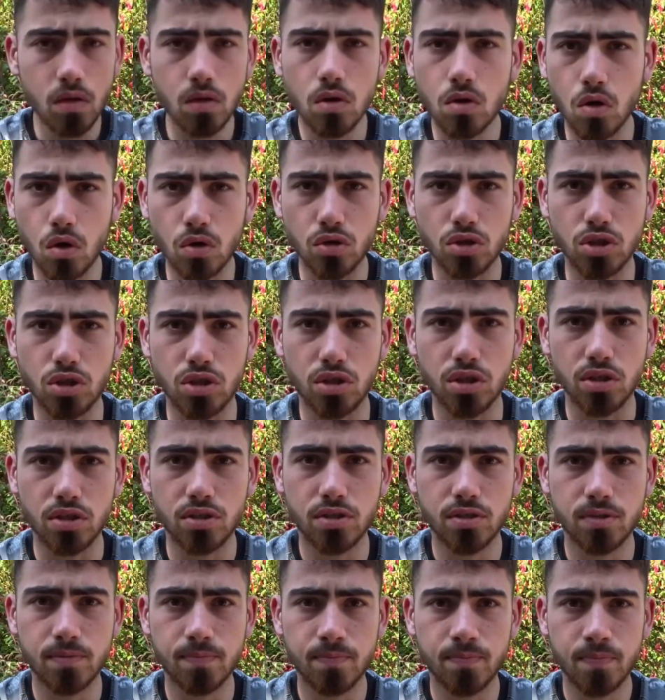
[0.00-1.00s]

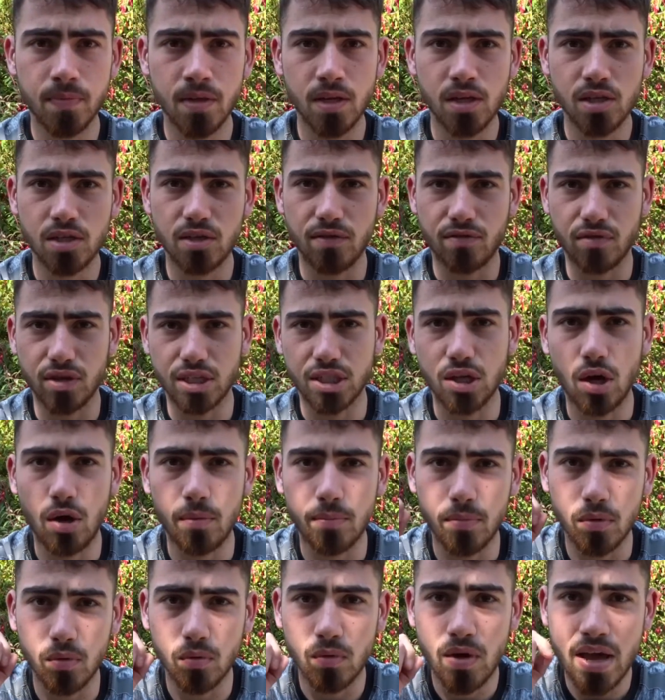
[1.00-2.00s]
Consciousness. So for
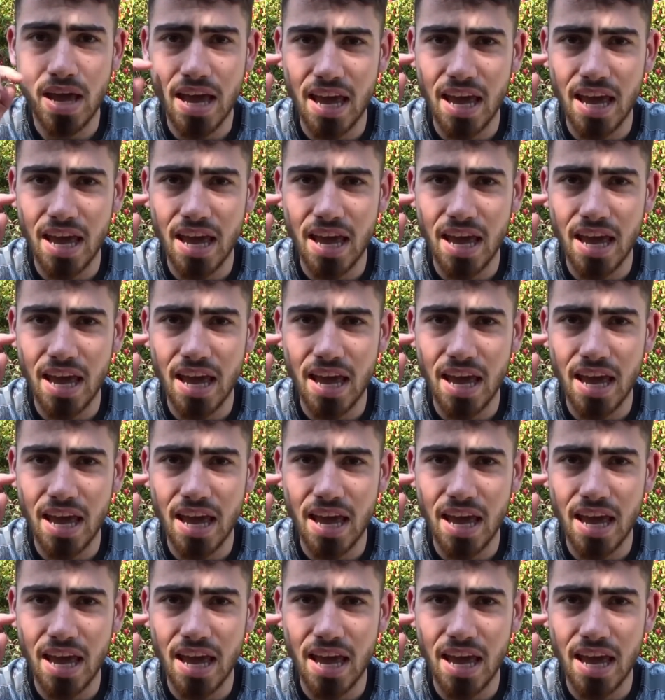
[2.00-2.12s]
example,